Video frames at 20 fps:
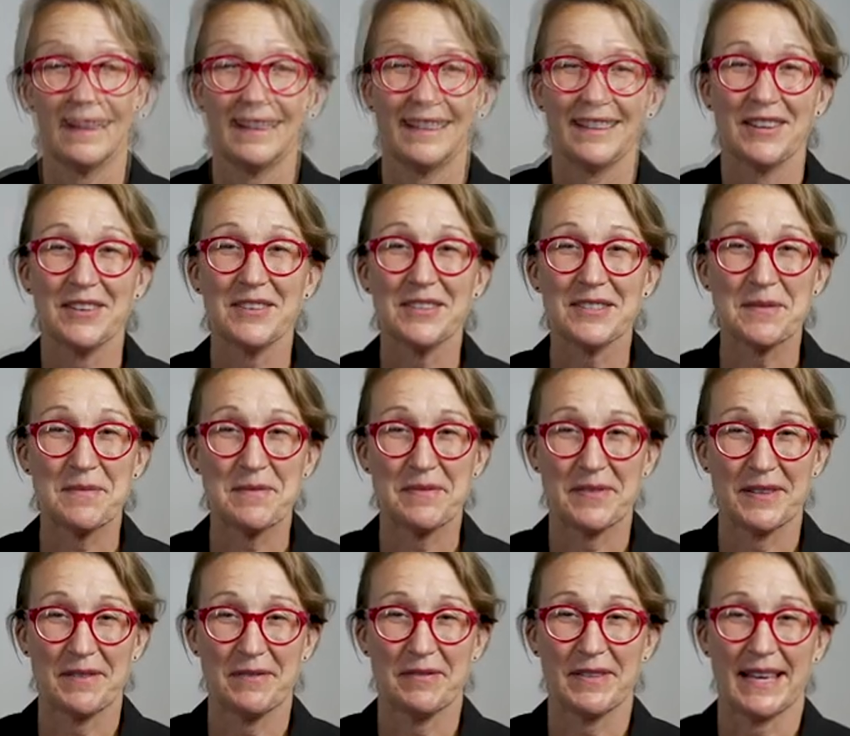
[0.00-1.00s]
Here are some
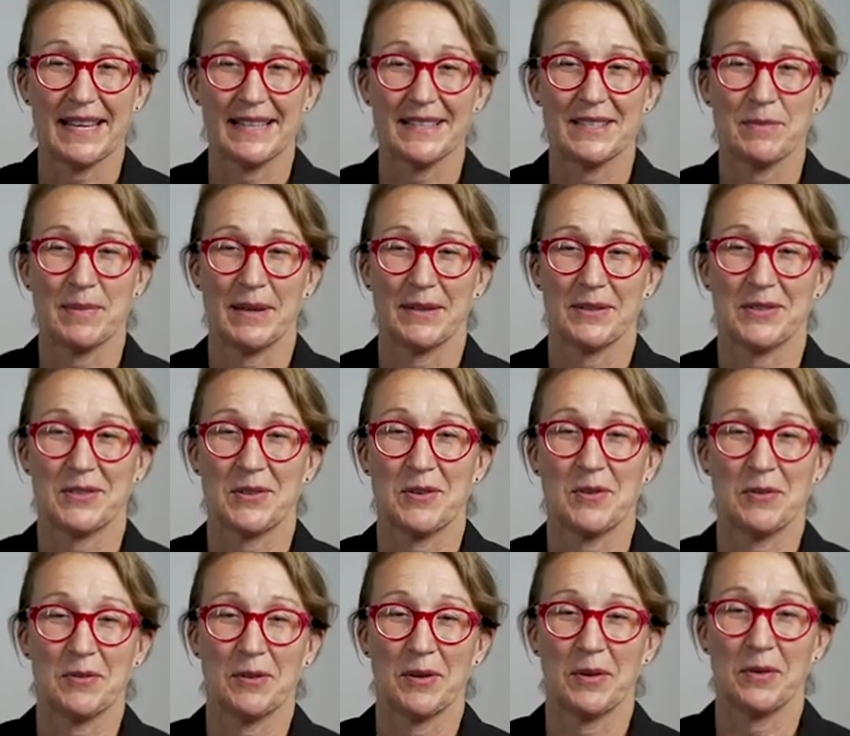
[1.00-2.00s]
fun facts about
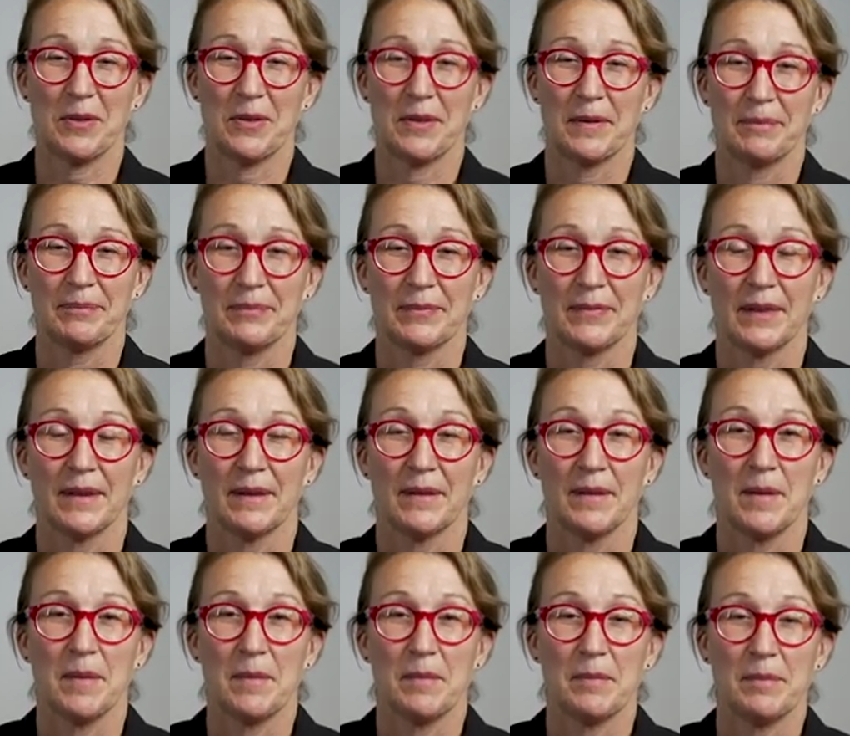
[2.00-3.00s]
skull growth.
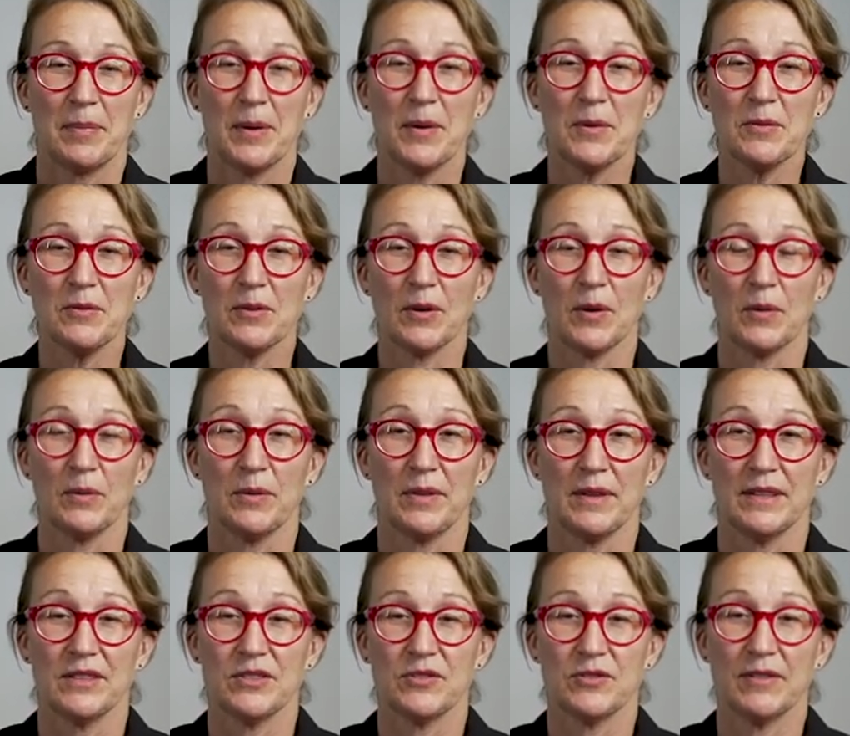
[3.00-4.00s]
Bone growth
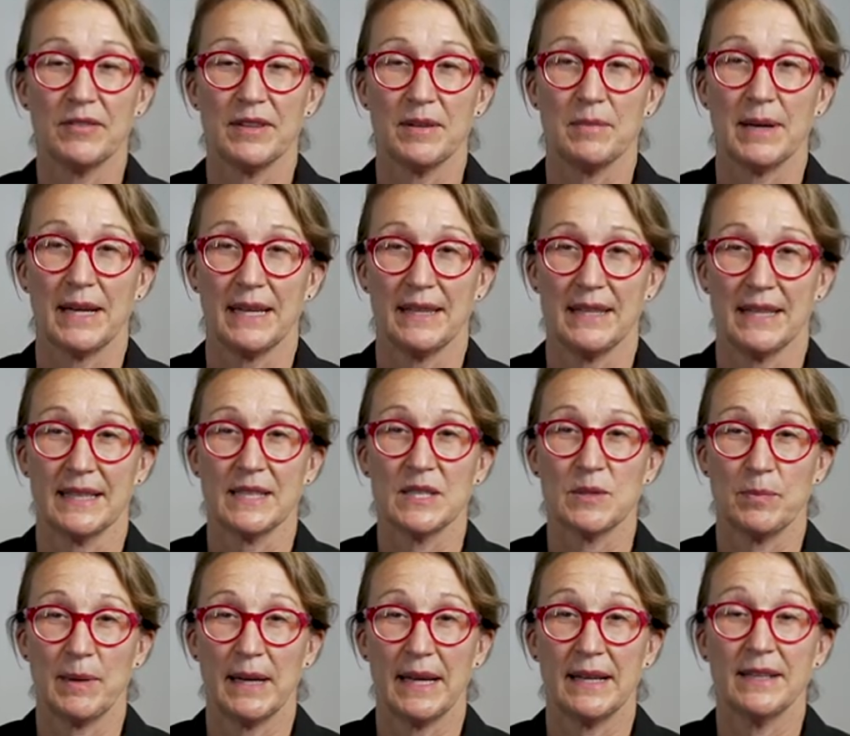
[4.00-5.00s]
is driven by the
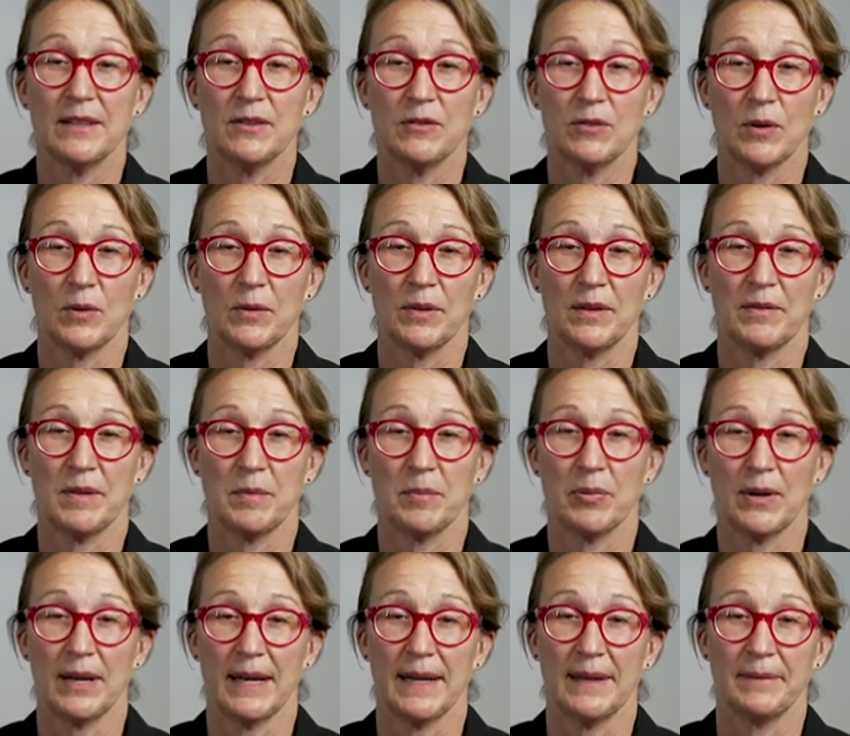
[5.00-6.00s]
expanding growth of the
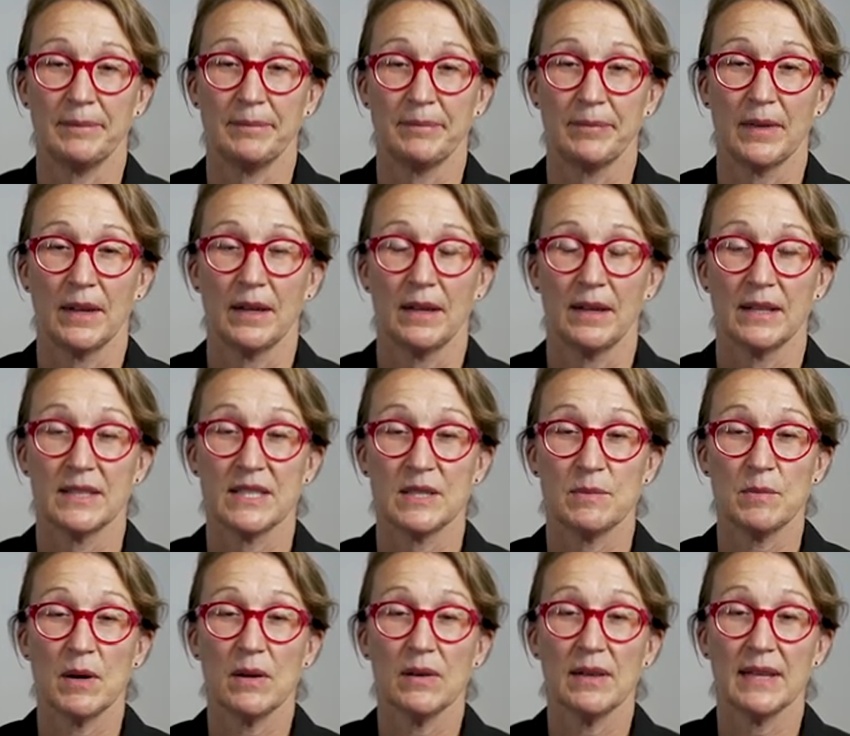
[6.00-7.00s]
brain. A
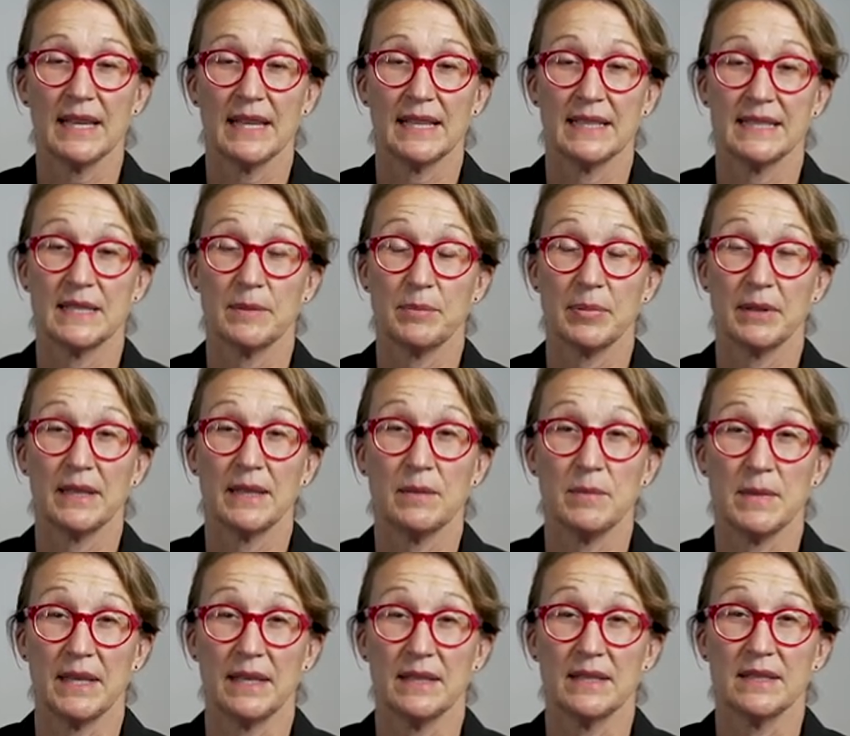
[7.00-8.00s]
small head typically
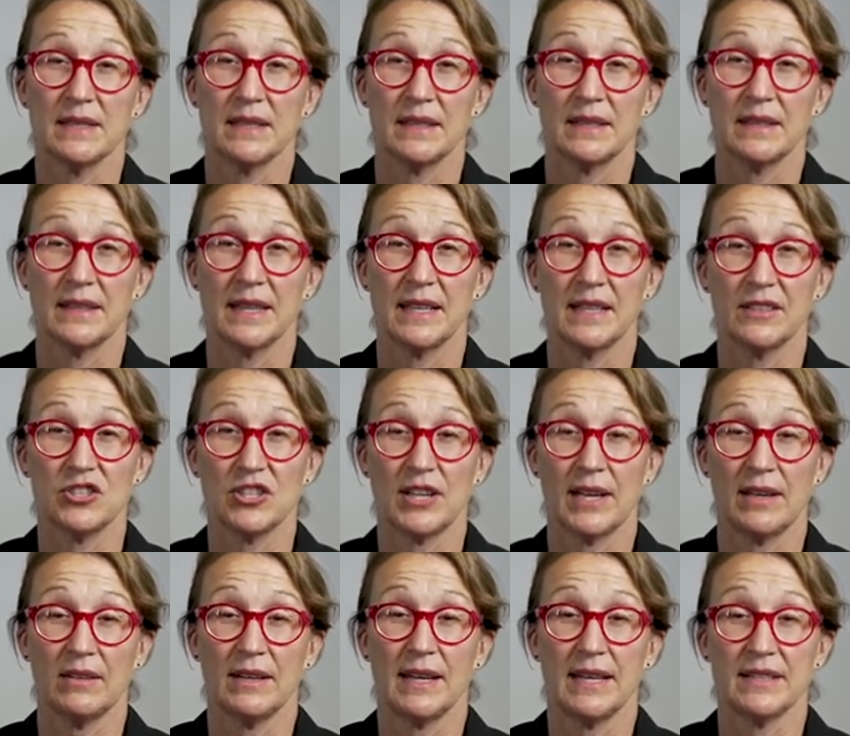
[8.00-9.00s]
means that a
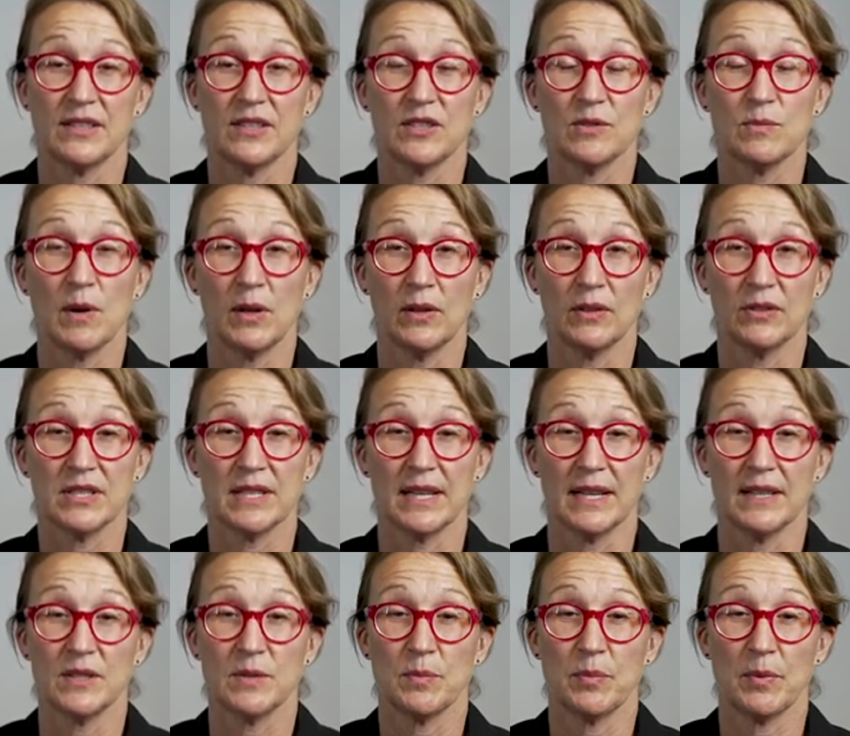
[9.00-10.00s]
child has a smaller
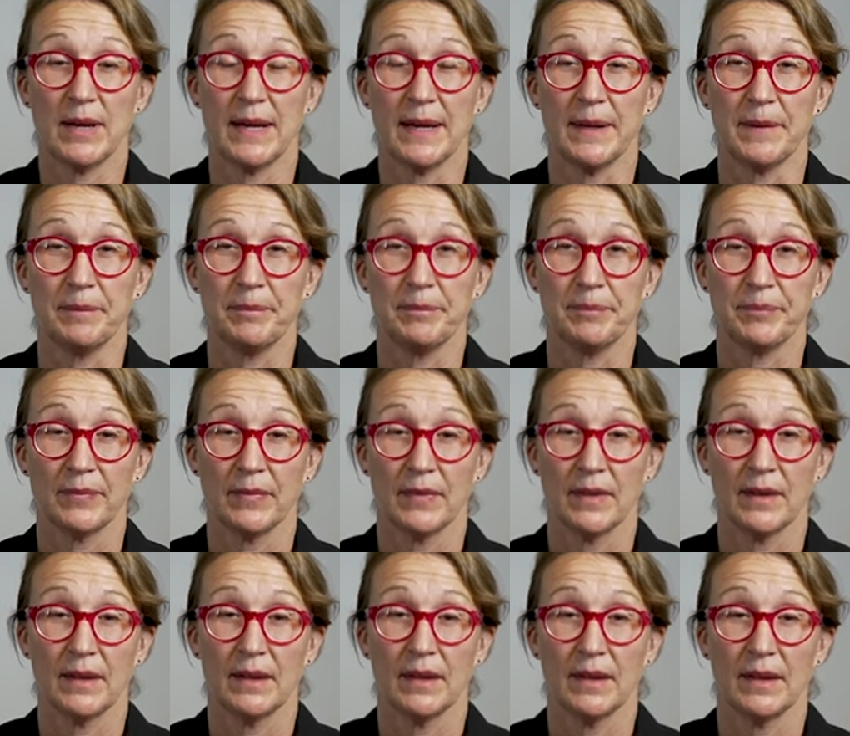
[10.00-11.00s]
sized brain.
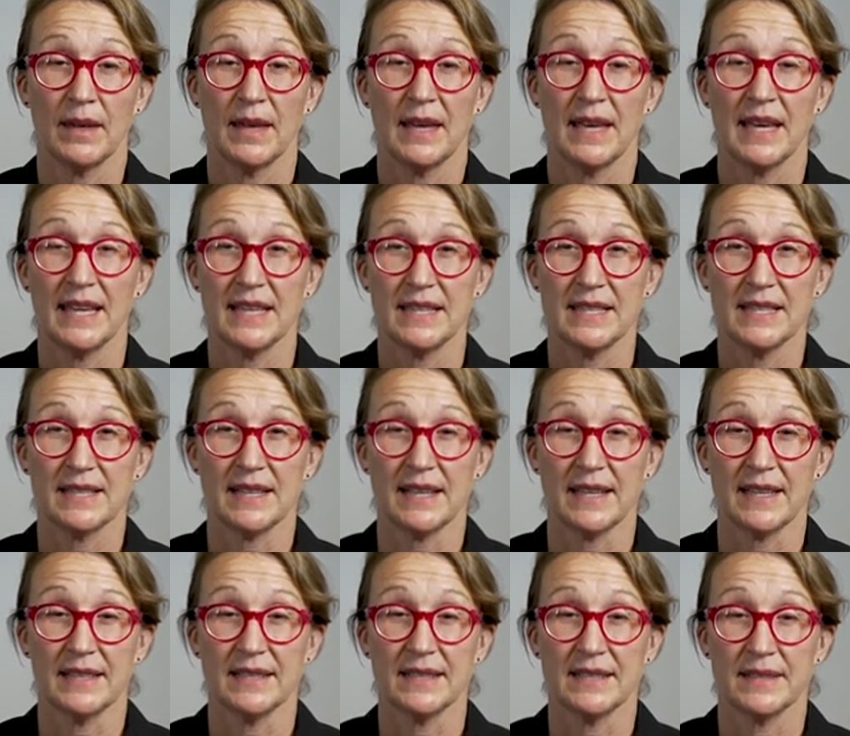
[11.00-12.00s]
Head
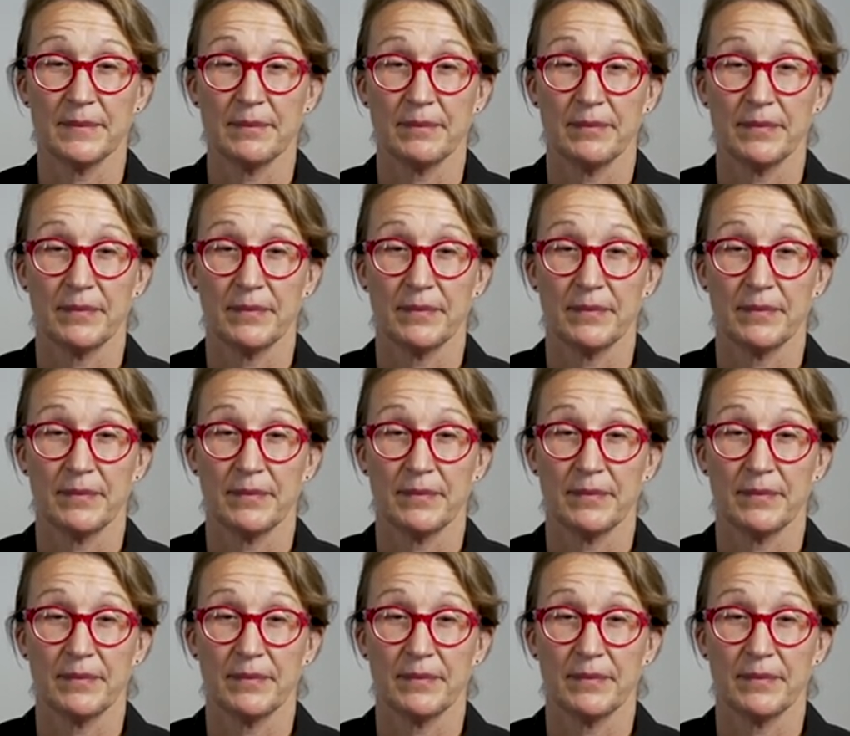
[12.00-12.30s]
size.